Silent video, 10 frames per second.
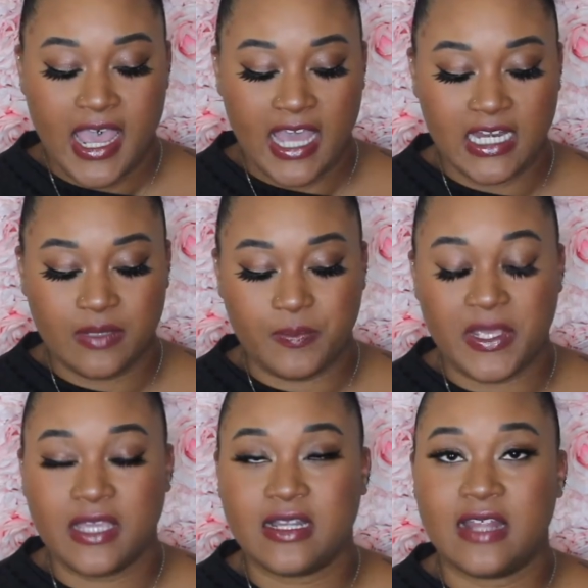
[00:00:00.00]
And it
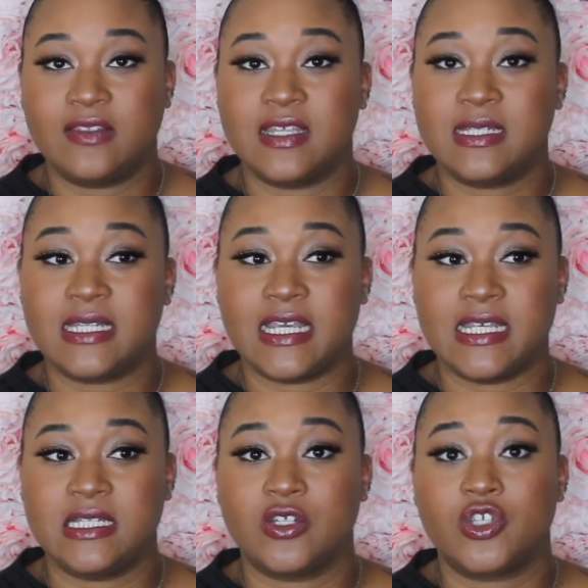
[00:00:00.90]
being that this
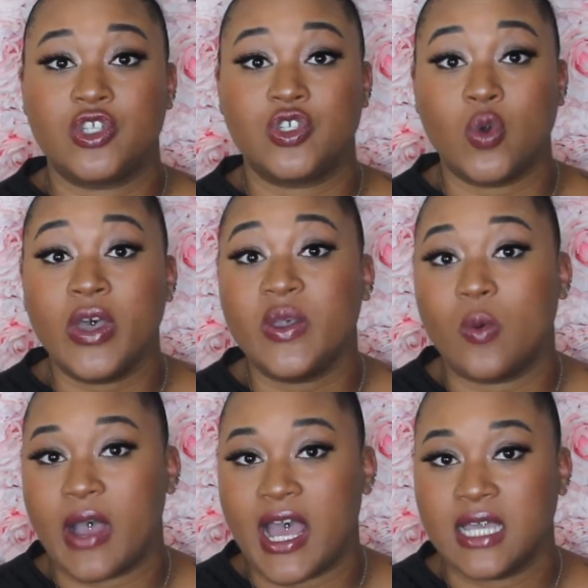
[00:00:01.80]
is soy
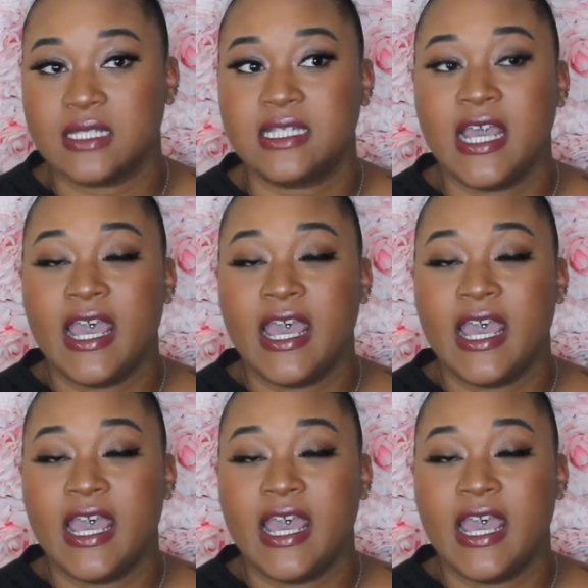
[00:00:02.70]
wax,